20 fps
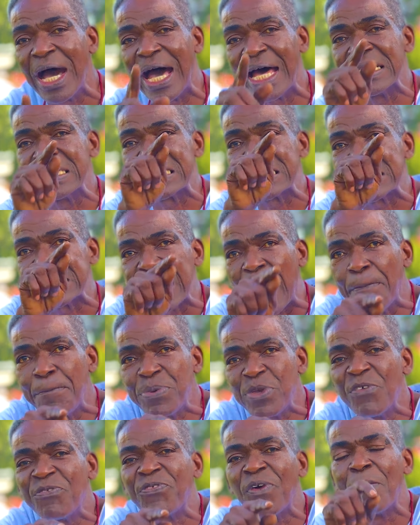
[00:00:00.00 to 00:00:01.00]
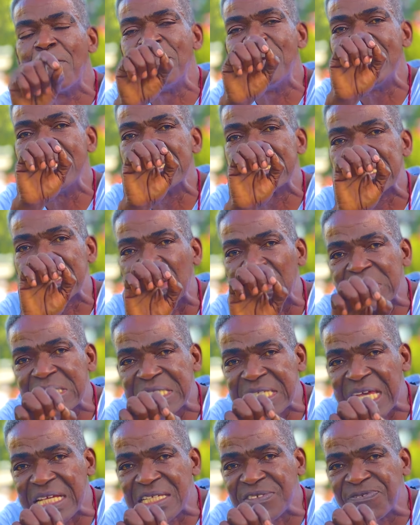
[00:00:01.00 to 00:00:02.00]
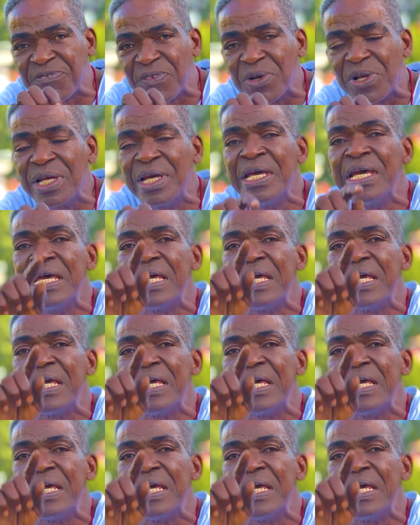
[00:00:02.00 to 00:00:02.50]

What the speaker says: and stop you from being successful